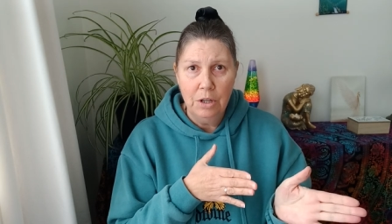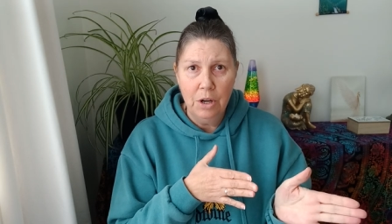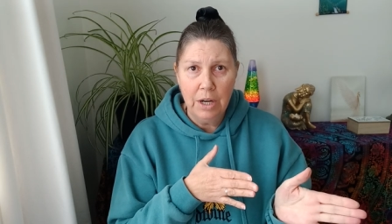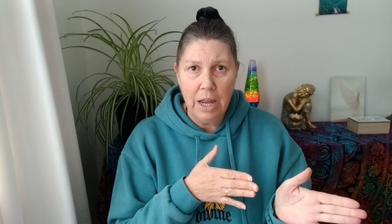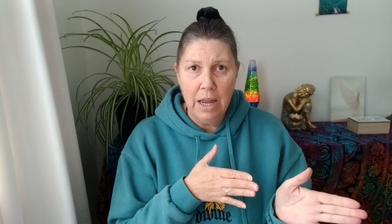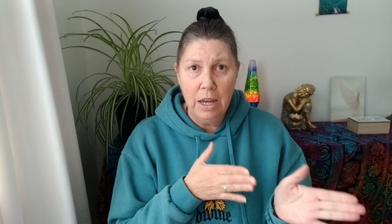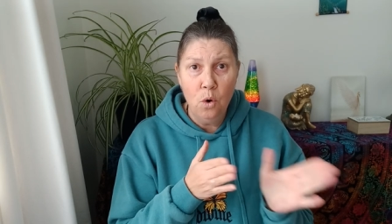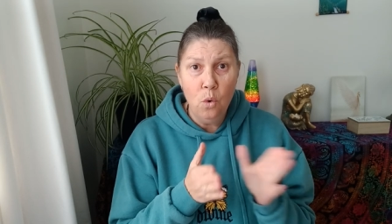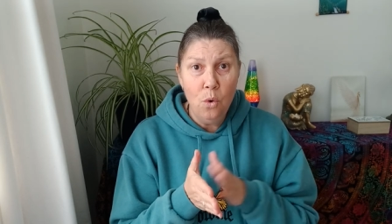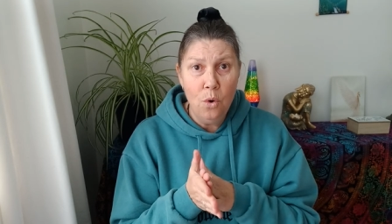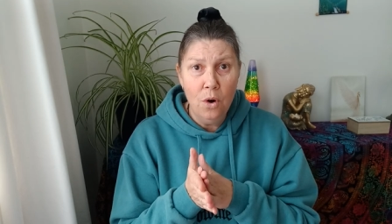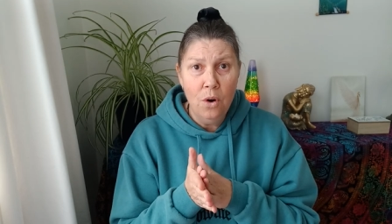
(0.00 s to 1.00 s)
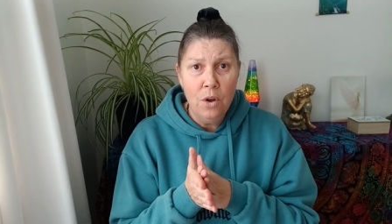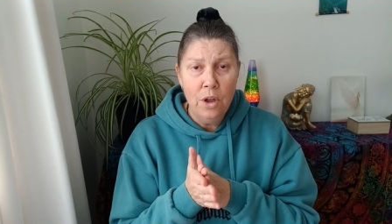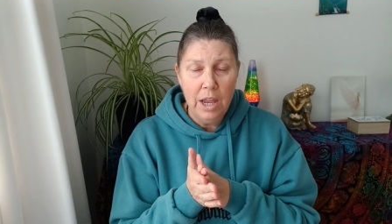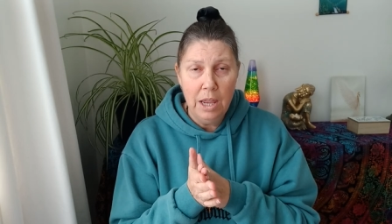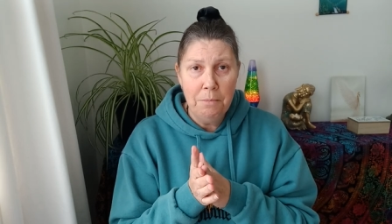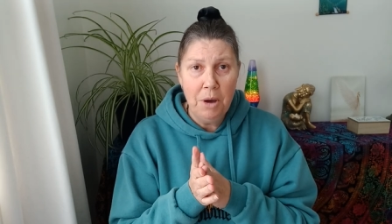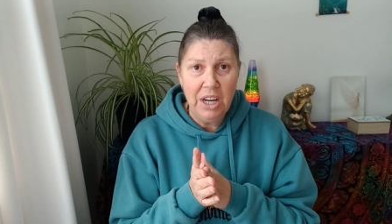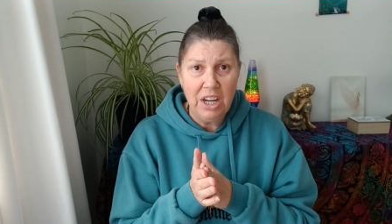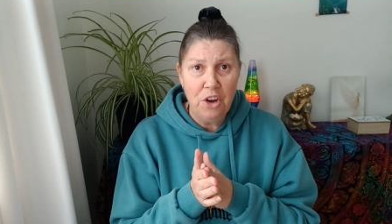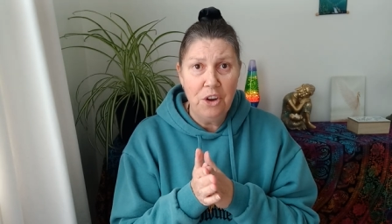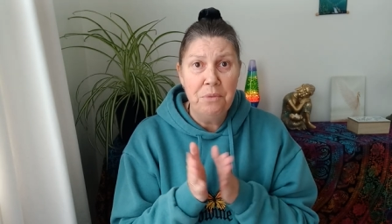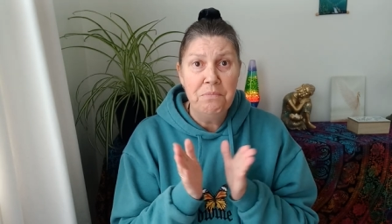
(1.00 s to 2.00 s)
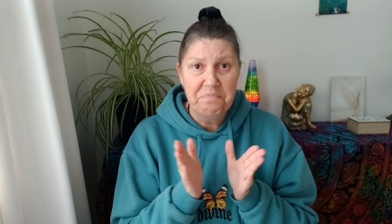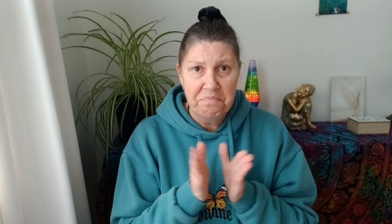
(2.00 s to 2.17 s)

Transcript: Okay. Or he might go,